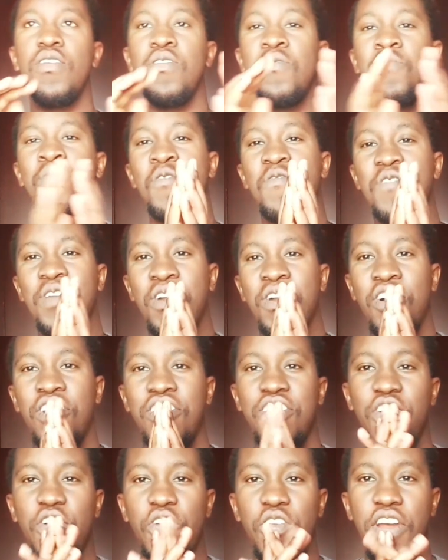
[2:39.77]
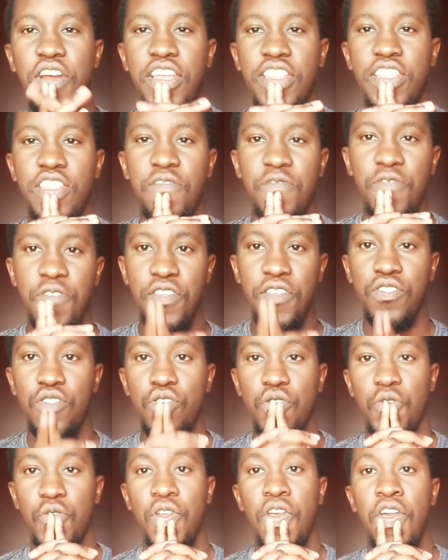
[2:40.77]
moving on. All right, the friend
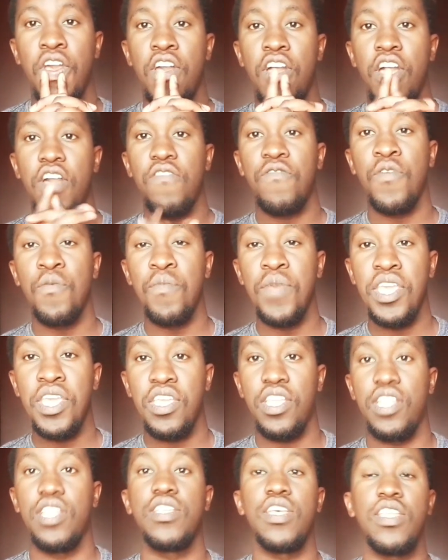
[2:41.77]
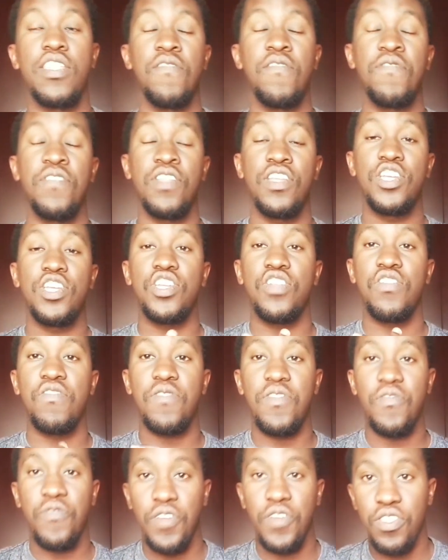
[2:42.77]
zone. For me, the definition of
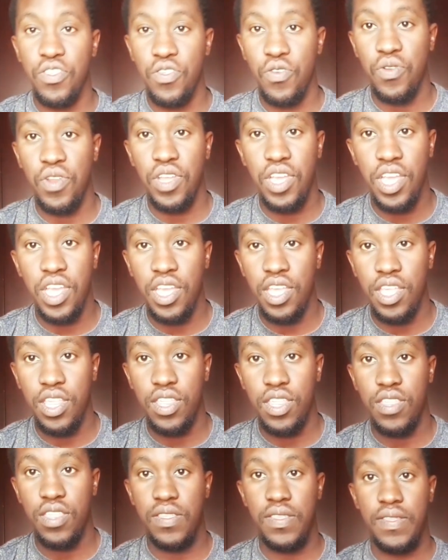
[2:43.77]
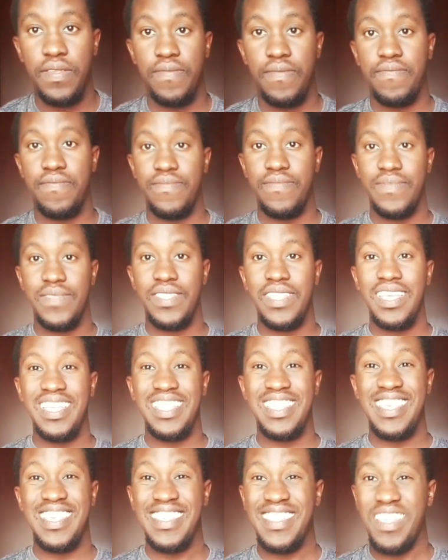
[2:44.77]
a friend zone is
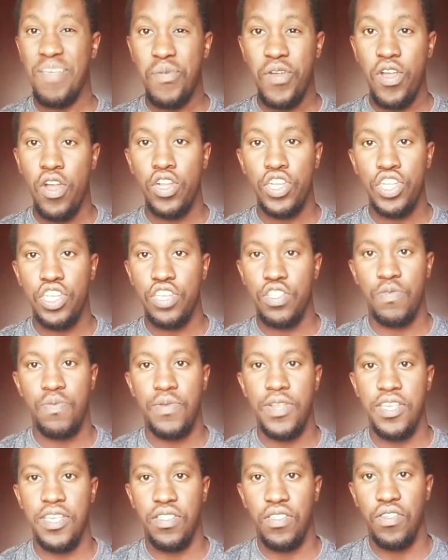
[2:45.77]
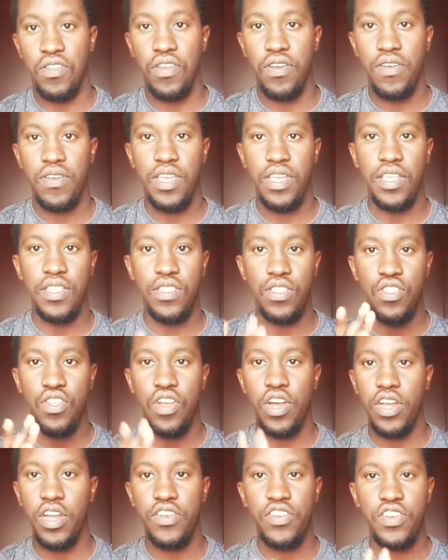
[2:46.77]
it's a subconscious place, you know. It's
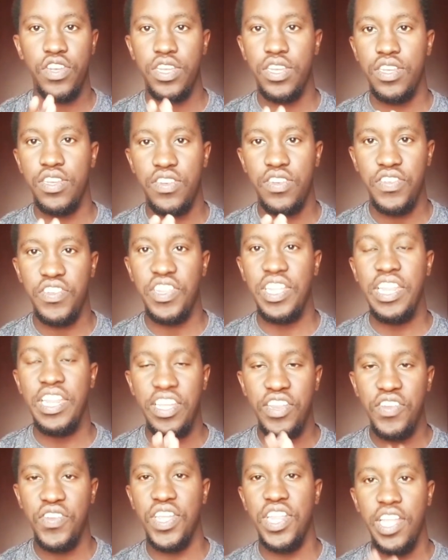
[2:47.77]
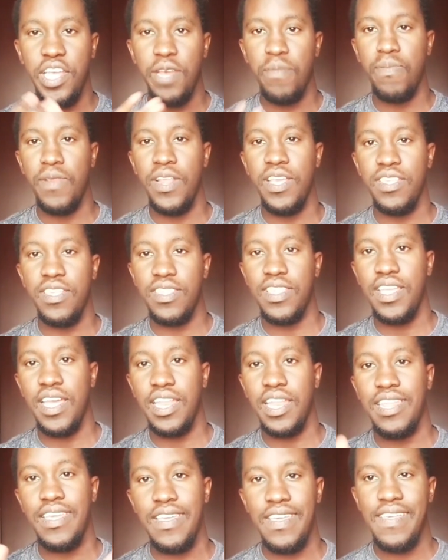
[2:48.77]
not really, really a place
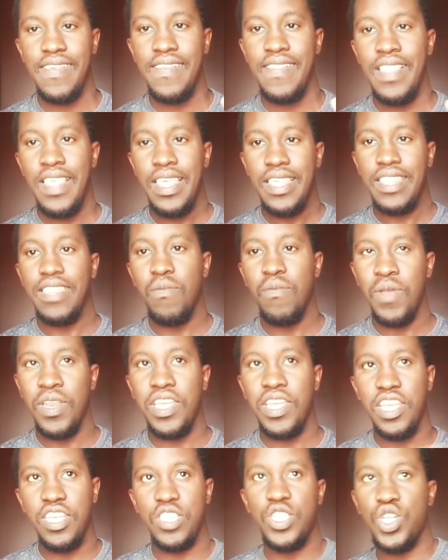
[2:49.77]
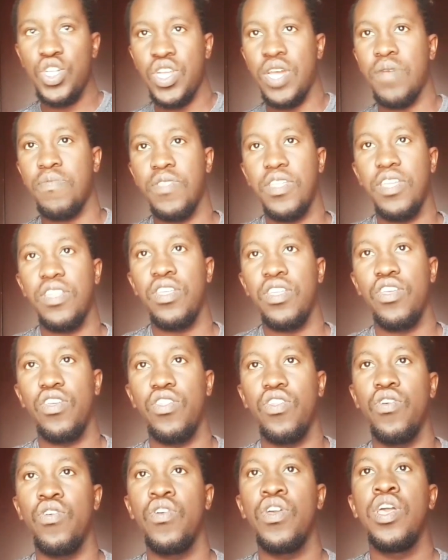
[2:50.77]
that someone gets trapped in, you
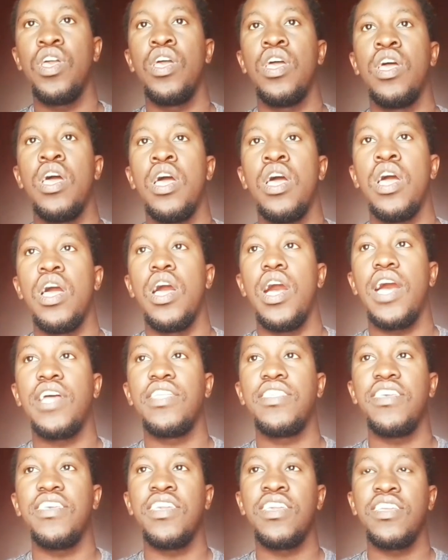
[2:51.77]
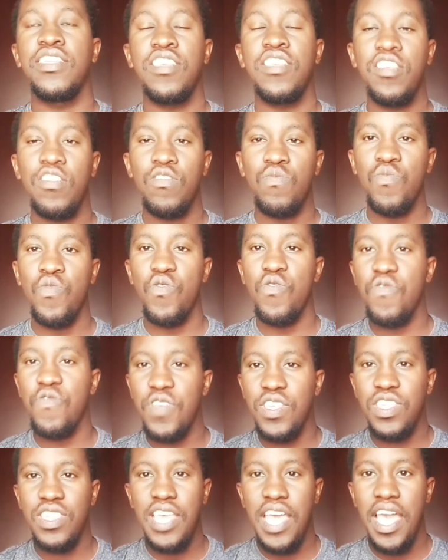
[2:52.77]
know. I think these
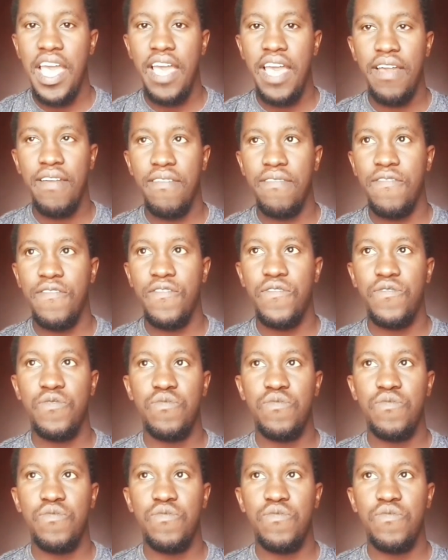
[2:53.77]
movies have